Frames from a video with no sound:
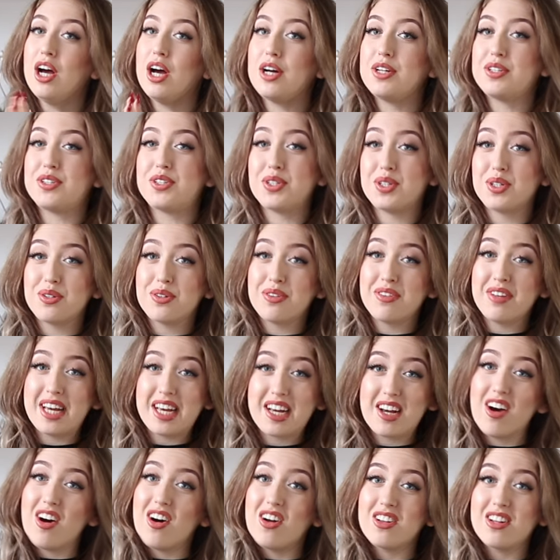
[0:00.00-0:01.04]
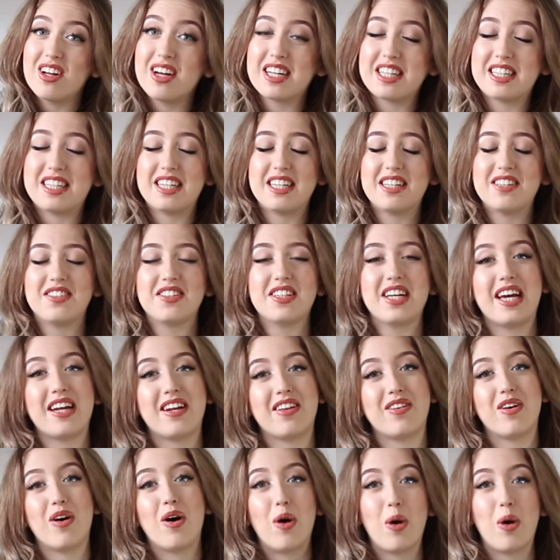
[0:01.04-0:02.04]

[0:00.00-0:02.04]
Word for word: a turtleneck on like this and an